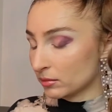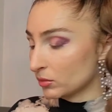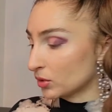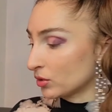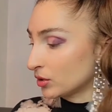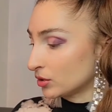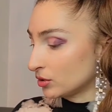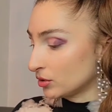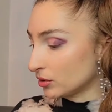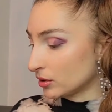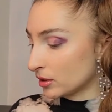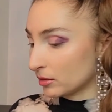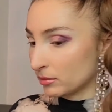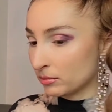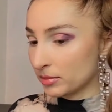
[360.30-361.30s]
I'm going to
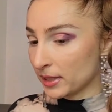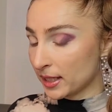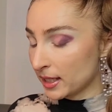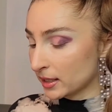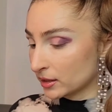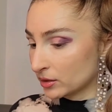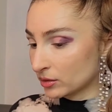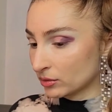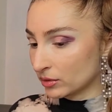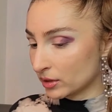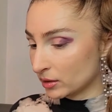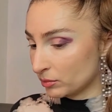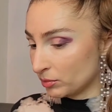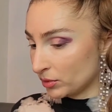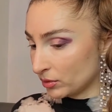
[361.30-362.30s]
come back to
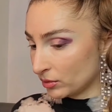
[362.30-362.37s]
that